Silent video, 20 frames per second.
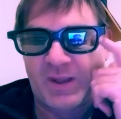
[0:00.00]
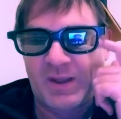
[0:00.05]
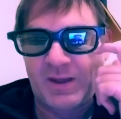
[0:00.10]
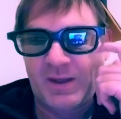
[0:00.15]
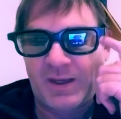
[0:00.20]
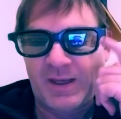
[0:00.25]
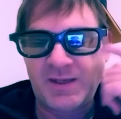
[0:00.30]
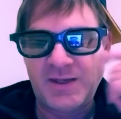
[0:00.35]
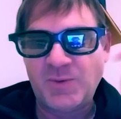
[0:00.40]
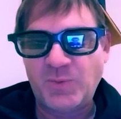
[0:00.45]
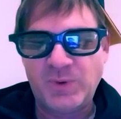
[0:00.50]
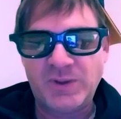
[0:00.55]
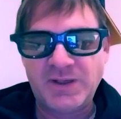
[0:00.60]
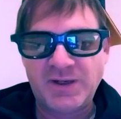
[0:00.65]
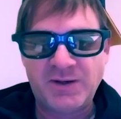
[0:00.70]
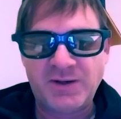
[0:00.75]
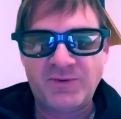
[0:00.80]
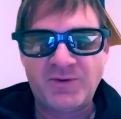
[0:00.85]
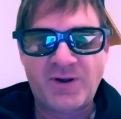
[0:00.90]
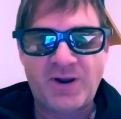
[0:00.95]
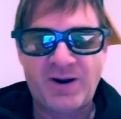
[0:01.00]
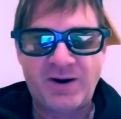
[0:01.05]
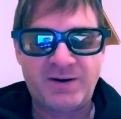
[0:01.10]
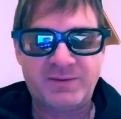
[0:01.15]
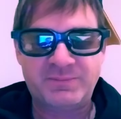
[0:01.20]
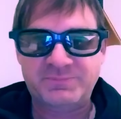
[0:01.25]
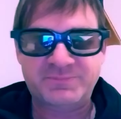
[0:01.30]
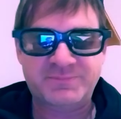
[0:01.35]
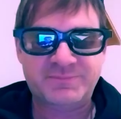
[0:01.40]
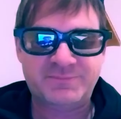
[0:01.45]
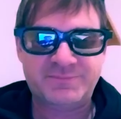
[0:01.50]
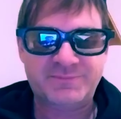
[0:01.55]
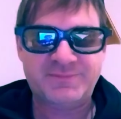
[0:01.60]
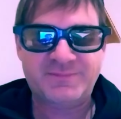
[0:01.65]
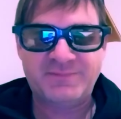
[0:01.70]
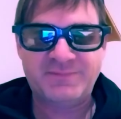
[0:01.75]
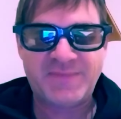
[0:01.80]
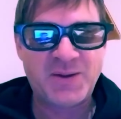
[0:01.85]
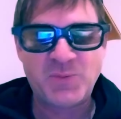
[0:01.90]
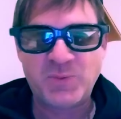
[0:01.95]
And he wouldn't get out of the car.
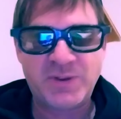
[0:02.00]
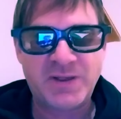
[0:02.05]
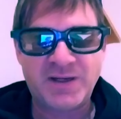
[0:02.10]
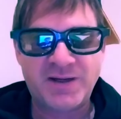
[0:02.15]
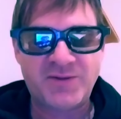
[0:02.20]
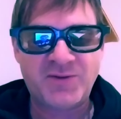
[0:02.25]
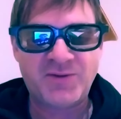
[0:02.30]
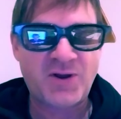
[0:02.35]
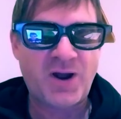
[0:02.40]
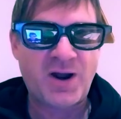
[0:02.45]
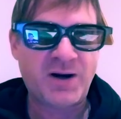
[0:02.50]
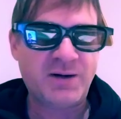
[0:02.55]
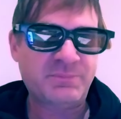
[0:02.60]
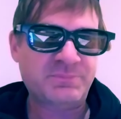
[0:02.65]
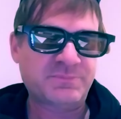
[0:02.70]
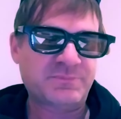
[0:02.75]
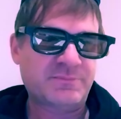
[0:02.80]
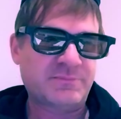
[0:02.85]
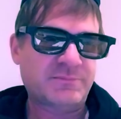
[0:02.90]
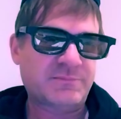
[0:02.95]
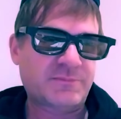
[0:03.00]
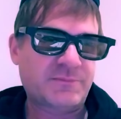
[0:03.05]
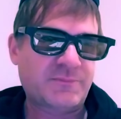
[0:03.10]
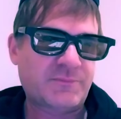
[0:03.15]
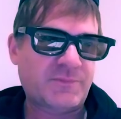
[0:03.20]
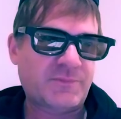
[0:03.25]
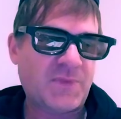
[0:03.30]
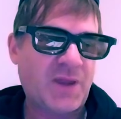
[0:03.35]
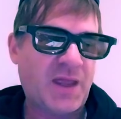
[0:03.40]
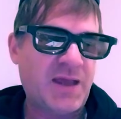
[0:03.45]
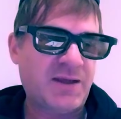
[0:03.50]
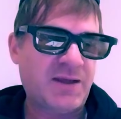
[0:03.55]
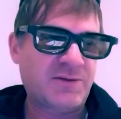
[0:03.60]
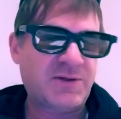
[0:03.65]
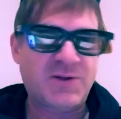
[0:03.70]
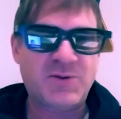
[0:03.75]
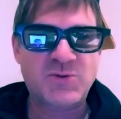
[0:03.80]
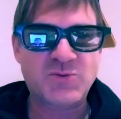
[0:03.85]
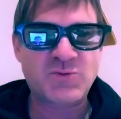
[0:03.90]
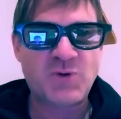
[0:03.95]
He wouldn't get out of the car. And
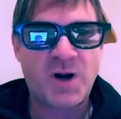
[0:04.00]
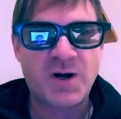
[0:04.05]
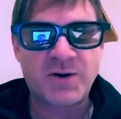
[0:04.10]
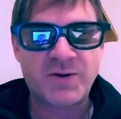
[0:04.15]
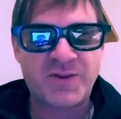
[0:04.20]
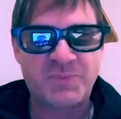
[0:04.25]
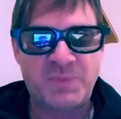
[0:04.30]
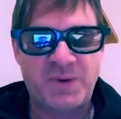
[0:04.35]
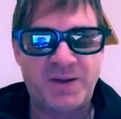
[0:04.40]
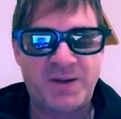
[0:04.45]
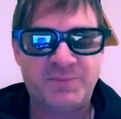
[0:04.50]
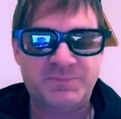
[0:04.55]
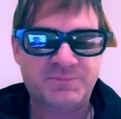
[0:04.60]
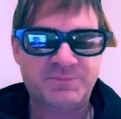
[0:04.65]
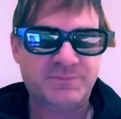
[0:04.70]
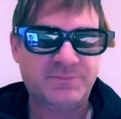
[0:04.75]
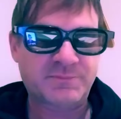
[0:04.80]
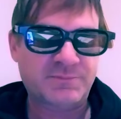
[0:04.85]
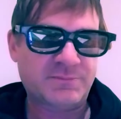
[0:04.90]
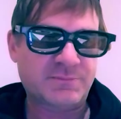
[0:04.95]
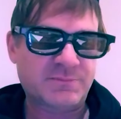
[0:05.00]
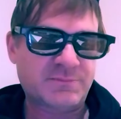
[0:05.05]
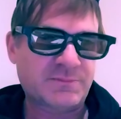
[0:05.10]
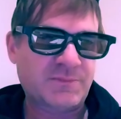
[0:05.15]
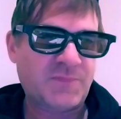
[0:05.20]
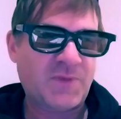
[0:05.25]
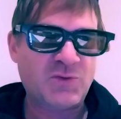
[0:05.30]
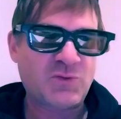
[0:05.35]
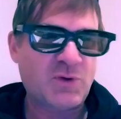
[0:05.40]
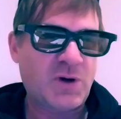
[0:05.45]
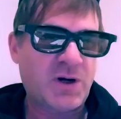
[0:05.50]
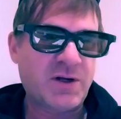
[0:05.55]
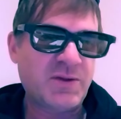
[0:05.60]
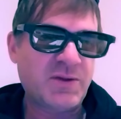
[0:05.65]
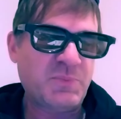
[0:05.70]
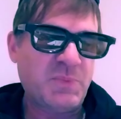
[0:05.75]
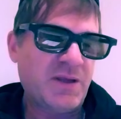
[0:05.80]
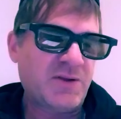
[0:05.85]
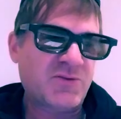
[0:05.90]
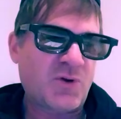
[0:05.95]
he's stronger than me. Stronger than
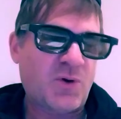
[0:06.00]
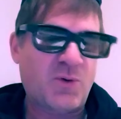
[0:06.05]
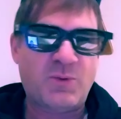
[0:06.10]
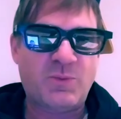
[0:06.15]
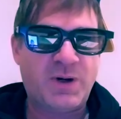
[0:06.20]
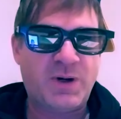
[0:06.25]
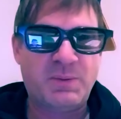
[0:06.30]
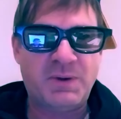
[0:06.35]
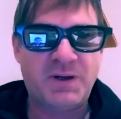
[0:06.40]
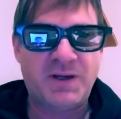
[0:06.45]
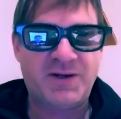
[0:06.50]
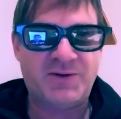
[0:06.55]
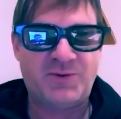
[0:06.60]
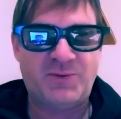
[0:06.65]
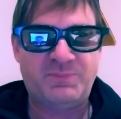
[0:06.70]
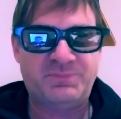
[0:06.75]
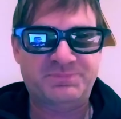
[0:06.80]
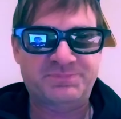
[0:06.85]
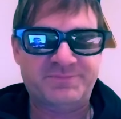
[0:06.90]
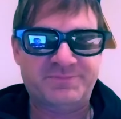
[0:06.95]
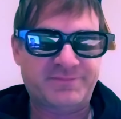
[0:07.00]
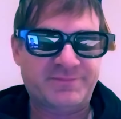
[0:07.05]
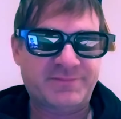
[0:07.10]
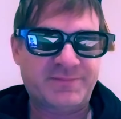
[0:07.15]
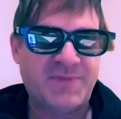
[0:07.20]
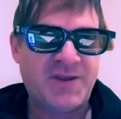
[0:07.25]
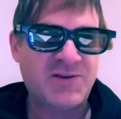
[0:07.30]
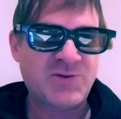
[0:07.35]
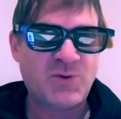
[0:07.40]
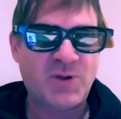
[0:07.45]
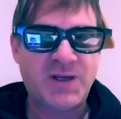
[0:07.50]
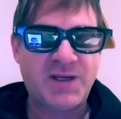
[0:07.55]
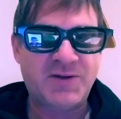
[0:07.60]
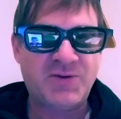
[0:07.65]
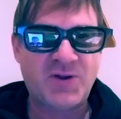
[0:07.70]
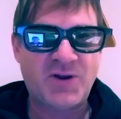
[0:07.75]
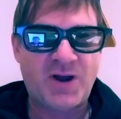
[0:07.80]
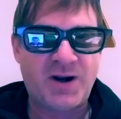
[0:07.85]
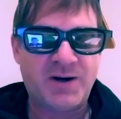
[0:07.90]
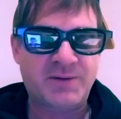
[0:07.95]
me. So what am I going to do? So I get in
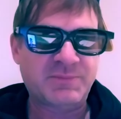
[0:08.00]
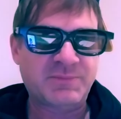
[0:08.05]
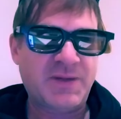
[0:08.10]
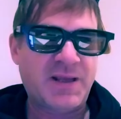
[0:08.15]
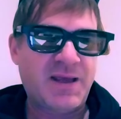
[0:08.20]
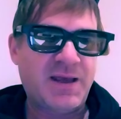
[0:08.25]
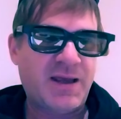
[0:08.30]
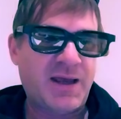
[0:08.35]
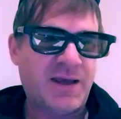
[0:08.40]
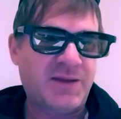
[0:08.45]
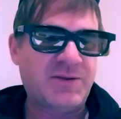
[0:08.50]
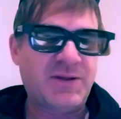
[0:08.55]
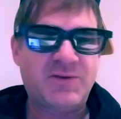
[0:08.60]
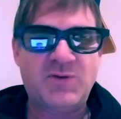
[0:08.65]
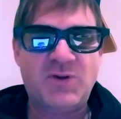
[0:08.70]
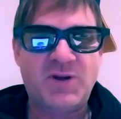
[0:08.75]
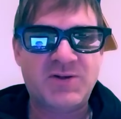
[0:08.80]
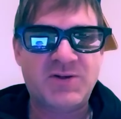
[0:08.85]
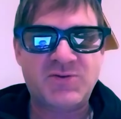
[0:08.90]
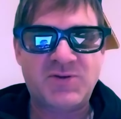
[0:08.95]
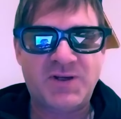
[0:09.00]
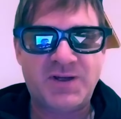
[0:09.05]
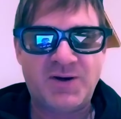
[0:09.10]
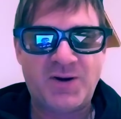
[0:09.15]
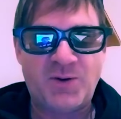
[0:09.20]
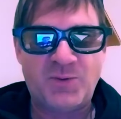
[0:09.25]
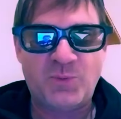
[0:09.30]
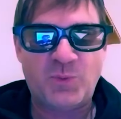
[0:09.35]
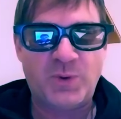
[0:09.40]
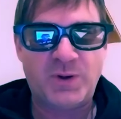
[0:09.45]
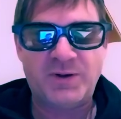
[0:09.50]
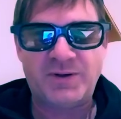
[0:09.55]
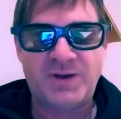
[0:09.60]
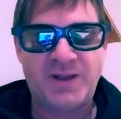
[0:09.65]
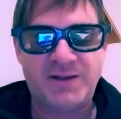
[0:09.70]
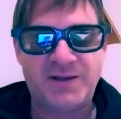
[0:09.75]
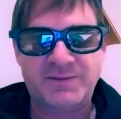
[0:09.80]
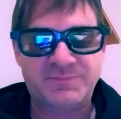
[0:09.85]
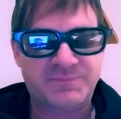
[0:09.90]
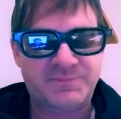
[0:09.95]
the car. And then the next thing you know, we're
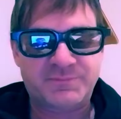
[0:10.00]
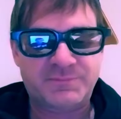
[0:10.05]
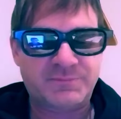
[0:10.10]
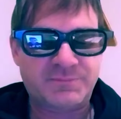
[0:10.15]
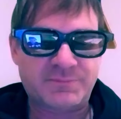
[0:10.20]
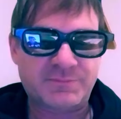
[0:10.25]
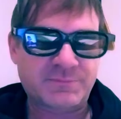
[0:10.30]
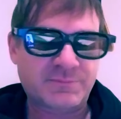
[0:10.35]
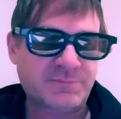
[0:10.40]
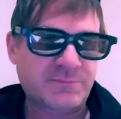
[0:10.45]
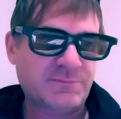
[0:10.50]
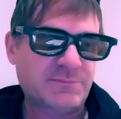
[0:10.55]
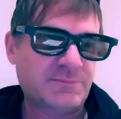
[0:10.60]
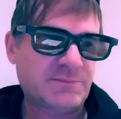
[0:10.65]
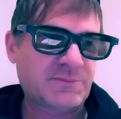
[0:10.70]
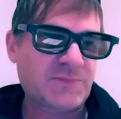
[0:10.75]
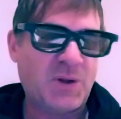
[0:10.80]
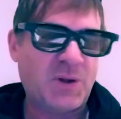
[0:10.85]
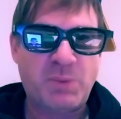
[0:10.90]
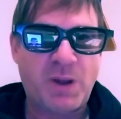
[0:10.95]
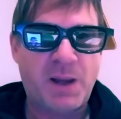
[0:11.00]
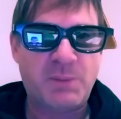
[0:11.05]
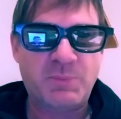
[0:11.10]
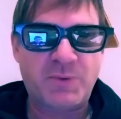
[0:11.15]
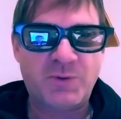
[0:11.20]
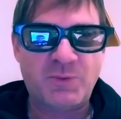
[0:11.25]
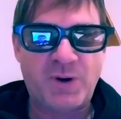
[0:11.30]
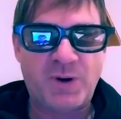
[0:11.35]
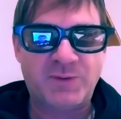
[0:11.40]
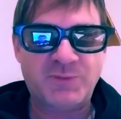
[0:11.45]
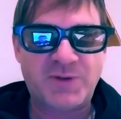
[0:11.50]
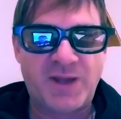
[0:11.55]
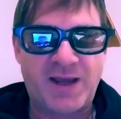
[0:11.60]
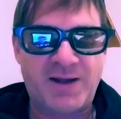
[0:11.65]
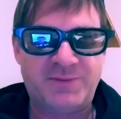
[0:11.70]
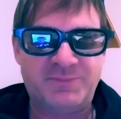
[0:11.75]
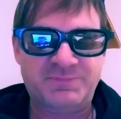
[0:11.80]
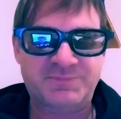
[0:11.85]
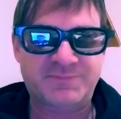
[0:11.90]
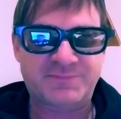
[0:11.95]
like bombing around
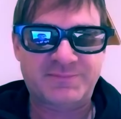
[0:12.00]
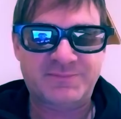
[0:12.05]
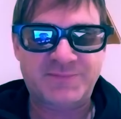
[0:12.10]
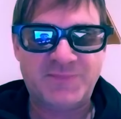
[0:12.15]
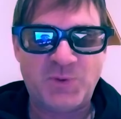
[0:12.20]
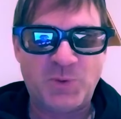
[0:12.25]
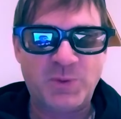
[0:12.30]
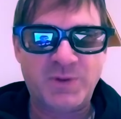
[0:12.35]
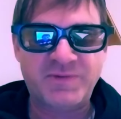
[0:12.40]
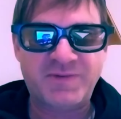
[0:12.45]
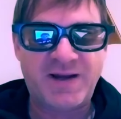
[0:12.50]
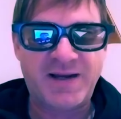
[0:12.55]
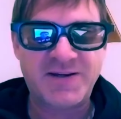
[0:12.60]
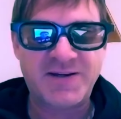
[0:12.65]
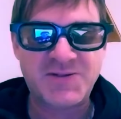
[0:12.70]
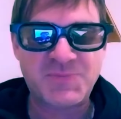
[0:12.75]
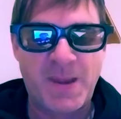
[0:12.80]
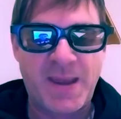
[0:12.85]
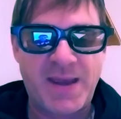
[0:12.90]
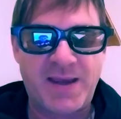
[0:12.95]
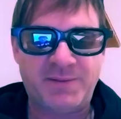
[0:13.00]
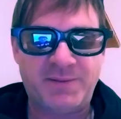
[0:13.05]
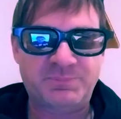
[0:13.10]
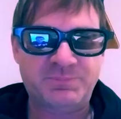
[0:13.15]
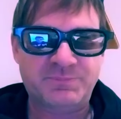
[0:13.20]
town, going to find his man.